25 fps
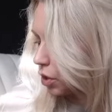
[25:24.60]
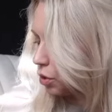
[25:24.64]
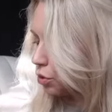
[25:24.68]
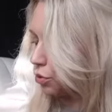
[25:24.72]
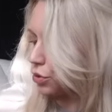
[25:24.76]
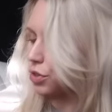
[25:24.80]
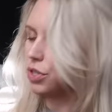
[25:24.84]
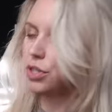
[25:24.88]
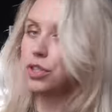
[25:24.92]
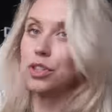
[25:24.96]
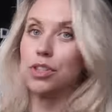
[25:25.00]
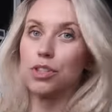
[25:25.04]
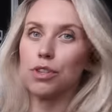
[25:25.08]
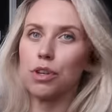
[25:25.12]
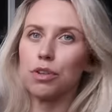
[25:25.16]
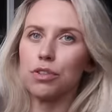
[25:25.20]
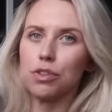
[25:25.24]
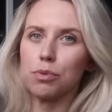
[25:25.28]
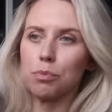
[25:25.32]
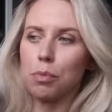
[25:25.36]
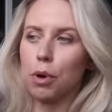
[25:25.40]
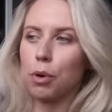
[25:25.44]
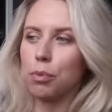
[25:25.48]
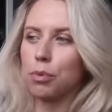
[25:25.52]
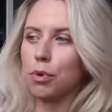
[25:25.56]
Also just got
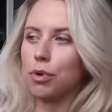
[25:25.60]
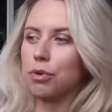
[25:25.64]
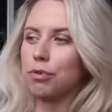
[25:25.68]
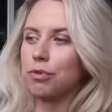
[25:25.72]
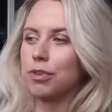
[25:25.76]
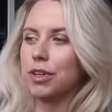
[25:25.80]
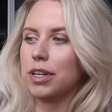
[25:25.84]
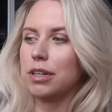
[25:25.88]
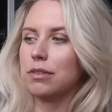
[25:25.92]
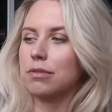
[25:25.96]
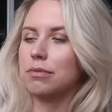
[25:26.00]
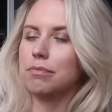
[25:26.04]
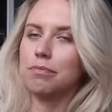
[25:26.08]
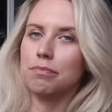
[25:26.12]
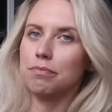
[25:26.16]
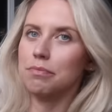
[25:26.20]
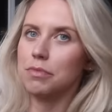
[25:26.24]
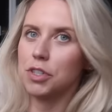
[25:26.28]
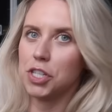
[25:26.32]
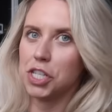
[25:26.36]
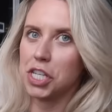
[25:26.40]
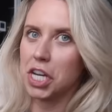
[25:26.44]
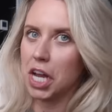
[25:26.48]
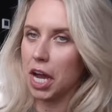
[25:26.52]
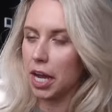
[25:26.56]
some popcorn for
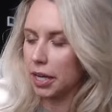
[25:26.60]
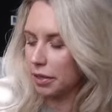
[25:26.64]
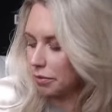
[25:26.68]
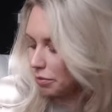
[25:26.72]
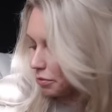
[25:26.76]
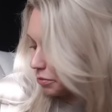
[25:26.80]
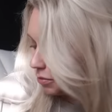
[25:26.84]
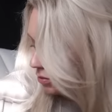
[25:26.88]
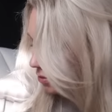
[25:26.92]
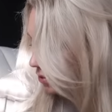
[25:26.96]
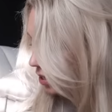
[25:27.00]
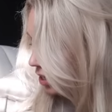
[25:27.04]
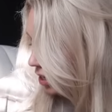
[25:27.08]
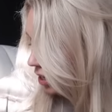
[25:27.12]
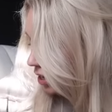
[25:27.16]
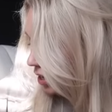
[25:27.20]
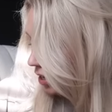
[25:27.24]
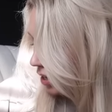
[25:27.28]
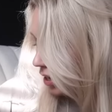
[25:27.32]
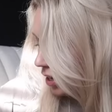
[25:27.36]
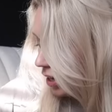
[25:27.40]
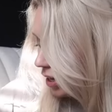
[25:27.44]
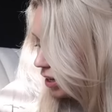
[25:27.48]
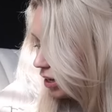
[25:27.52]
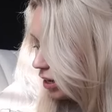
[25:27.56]
tonight.
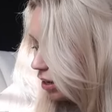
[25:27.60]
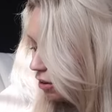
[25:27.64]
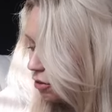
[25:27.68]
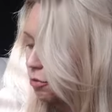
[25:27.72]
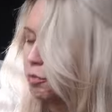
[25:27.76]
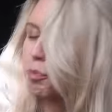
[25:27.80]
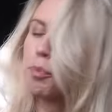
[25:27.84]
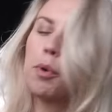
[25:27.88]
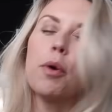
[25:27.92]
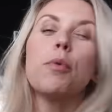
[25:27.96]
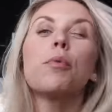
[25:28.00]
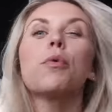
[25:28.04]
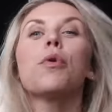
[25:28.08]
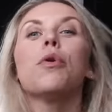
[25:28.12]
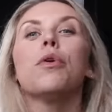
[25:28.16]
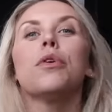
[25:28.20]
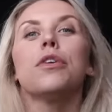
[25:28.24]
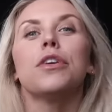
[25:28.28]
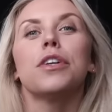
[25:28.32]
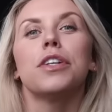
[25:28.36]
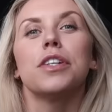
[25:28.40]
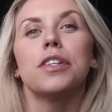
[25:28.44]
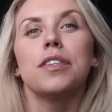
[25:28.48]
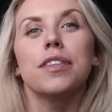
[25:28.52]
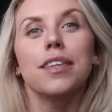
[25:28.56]
Love popcorn
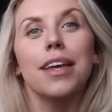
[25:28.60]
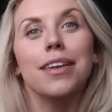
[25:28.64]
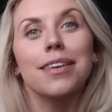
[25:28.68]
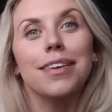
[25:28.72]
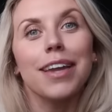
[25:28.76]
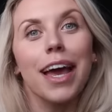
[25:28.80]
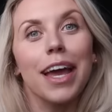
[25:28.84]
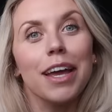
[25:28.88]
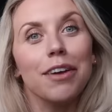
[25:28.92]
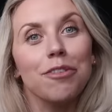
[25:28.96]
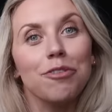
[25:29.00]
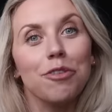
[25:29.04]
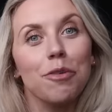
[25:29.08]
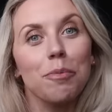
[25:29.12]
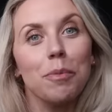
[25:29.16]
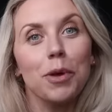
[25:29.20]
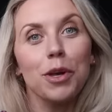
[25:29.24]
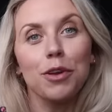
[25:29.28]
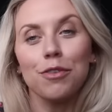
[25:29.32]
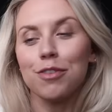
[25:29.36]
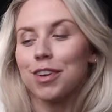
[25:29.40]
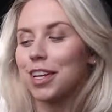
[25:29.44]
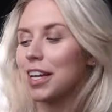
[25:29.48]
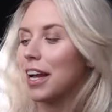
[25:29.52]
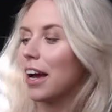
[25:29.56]
on a Sunday for
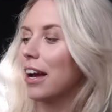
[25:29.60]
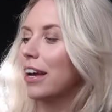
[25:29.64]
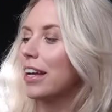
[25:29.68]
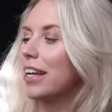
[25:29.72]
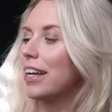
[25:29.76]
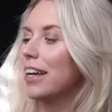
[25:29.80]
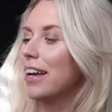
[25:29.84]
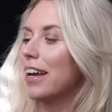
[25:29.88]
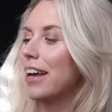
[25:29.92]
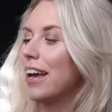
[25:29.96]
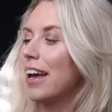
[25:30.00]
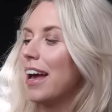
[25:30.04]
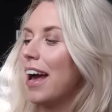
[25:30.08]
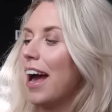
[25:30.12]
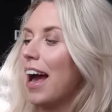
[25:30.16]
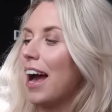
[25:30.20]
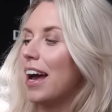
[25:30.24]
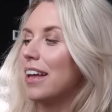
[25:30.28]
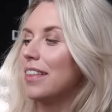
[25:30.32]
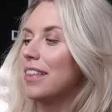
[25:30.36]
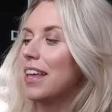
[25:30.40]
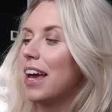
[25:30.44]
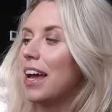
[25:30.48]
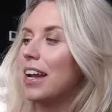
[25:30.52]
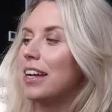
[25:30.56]
movie night.
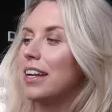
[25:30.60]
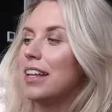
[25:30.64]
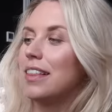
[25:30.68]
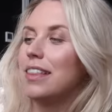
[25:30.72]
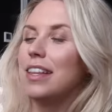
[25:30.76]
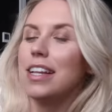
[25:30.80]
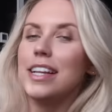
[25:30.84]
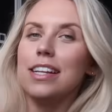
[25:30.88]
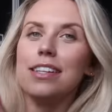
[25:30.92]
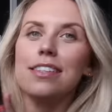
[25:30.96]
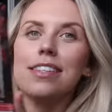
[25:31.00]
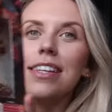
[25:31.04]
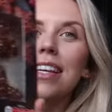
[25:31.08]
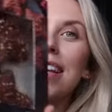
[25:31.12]
And then these